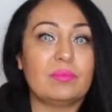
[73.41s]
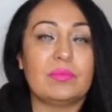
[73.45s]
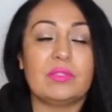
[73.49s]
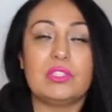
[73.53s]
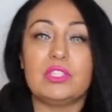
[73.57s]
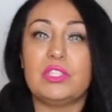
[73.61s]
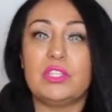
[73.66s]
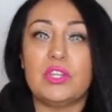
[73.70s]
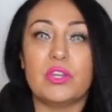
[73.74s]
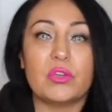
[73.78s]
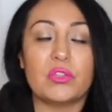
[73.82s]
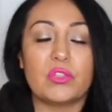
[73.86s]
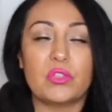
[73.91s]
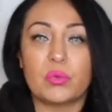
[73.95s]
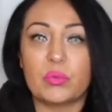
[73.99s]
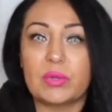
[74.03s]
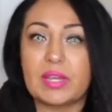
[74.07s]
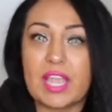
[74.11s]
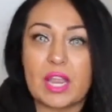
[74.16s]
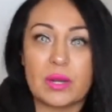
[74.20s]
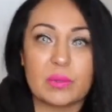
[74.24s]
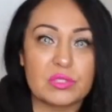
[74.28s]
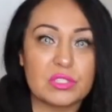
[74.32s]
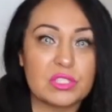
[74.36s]
you know, three
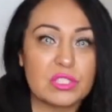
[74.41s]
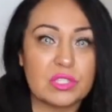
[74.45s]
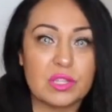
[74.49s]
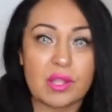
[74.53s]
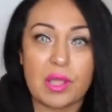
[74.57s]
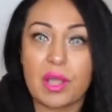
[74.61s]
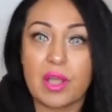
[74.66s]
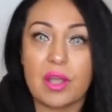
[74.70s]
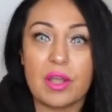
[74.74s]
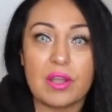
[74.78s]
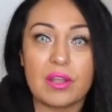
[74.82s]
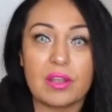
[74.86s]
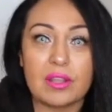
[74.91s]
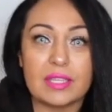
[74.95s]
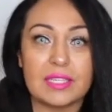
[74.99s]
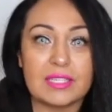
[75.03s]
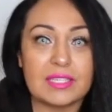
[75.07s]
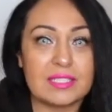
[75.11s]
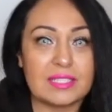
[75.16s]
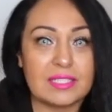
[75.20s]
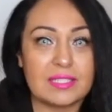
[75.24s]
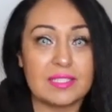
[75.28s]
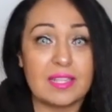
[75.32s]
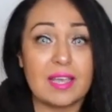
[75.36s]
hours long. It
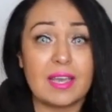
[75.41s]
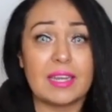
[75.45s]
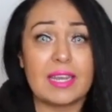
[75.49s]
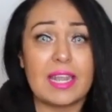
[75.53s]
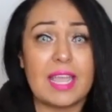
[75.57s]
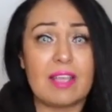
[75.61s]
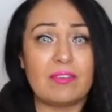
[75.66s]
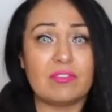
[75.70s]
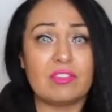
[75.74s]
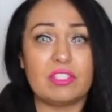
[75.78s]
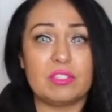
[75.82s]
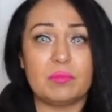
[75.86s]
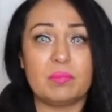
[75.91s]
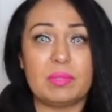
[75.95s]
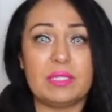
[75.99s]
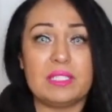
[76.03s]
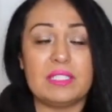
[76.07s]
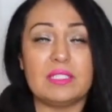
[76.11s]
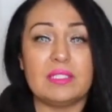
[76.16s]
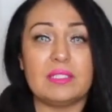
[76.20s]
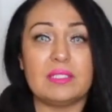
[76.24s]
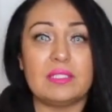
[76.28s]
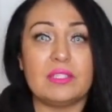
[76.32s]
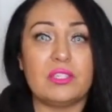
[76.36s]
does not have to
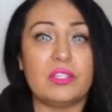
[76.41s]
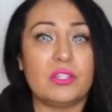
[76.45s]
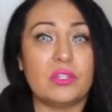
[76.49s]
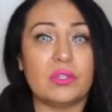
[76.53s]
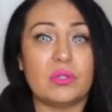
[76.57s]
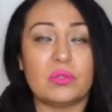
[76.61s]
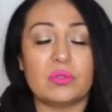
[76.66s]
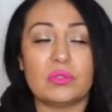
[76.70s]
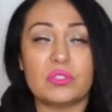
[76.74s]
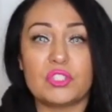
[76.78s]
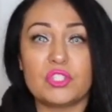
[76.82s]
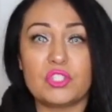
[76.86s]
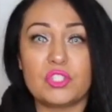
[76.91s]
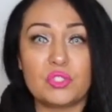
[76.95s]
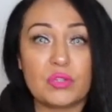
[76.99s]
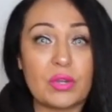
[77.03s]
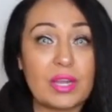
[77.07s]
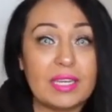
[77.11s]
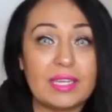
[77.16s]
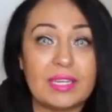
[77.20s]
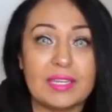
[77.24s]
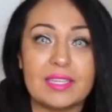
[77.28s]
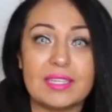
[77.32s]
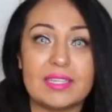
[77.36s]
be, you know,
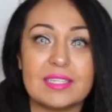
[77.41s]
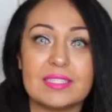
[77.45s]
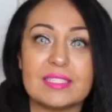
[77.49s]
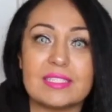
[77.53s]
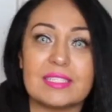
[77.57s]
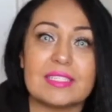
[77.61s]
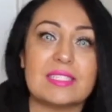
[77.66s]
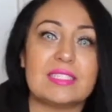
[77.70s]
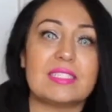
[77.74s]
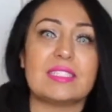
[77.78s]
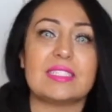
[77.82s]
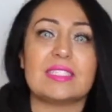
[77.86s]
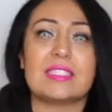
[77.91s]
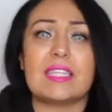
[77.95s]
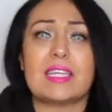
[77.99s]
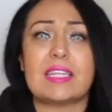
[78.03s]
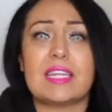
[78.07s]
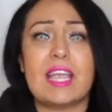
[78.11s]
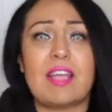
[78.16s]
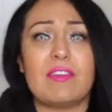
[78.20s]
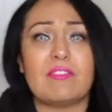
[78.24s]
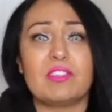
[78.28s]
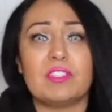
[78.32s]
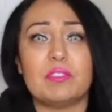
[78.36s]
strenuous. It does not
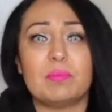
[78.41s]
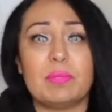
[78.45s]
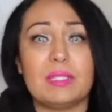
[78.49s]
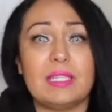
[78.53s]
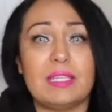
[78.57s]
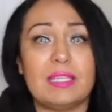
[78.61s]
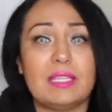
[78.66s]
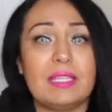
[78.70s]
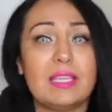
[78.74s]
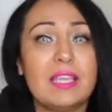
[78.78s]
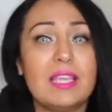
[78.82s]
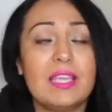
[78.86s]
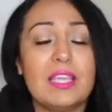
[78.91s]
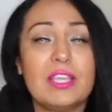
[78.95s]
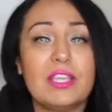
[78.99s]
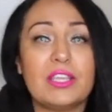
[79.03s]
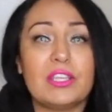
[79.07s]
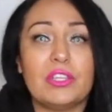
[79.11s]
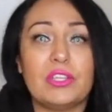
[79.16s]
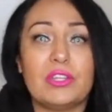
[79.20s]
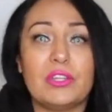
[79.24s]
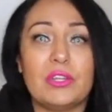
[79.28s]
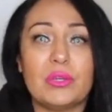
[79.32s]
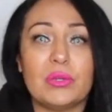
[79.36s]
have to be,
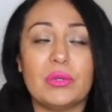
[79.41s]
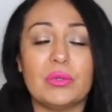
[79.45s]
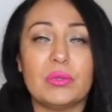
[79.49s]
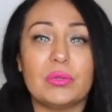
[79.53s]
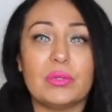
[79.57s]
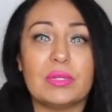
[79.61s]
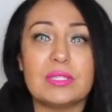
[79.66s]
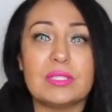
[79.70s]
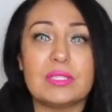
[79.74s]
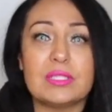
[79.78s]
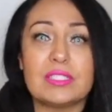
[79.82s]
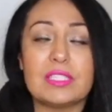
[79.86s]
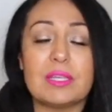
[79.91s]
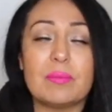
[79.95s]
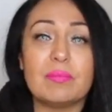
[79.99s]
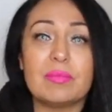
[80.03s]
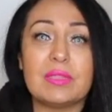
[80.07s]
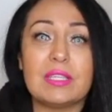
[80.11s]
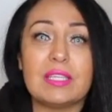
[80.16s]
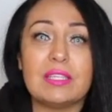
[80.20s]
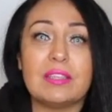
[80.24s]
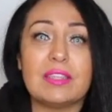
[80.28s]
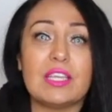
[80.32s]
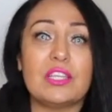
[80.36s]
you know,
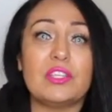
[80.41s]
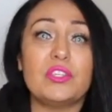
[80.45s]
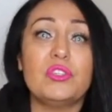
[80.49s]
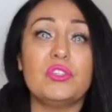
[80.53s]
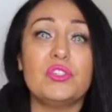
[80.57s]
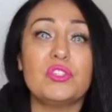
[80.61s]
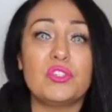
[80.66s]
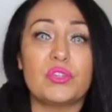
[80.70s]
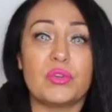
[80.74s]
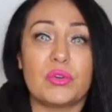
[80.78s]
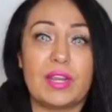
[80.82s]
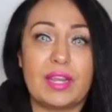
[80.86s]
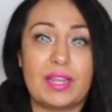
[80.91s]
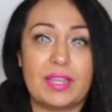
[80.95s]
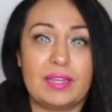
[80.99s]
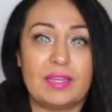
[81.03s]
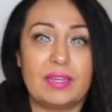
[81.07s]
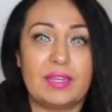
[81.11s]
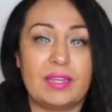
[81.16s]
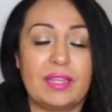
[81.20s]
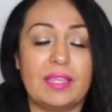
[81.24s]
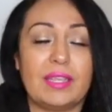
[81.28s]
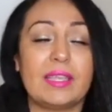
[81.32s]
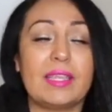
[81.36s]
something that you dread.
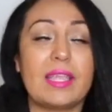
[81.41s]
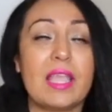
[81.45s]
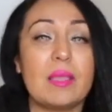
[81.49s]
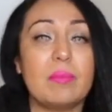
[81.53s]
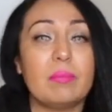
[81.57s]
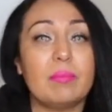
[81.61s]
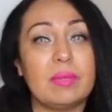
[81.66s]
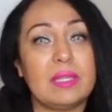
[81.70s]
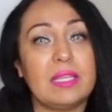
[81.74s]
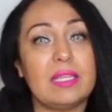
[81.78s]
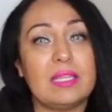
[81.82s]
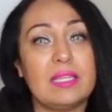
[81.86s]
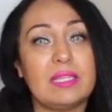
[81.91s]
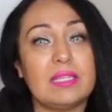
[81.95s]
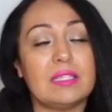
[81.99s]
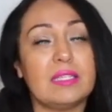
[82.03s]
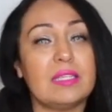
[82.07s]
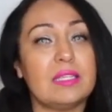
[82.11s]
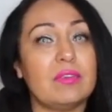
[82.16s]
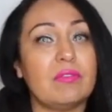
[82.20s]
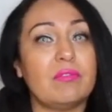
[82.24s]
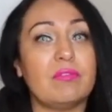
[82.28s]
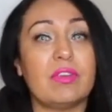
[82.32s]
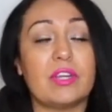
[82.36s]
It can be
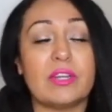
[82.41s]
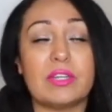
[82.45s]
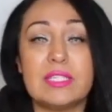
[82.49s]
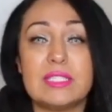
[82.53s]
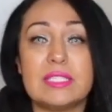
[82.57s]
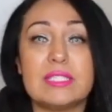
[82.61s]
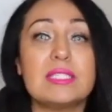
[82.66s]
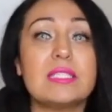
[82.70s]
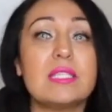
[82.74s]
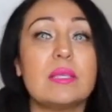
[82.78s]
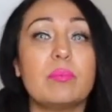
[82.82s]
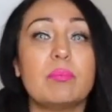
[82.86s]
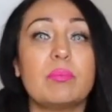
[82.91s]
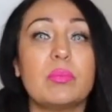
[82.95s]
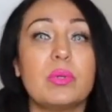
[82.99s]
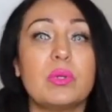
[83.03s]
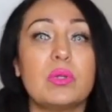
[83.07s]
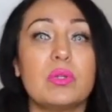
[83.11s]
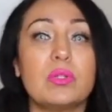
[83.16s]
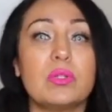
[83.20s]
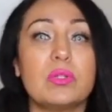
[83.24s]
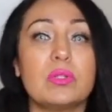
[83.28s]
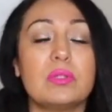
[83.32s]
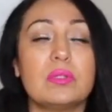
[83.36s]
very
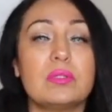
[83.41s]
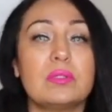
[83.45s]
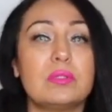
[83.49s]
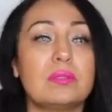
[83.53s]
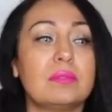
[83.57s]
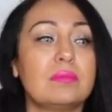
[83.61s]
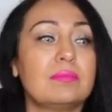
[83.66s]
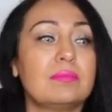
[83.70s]
simple,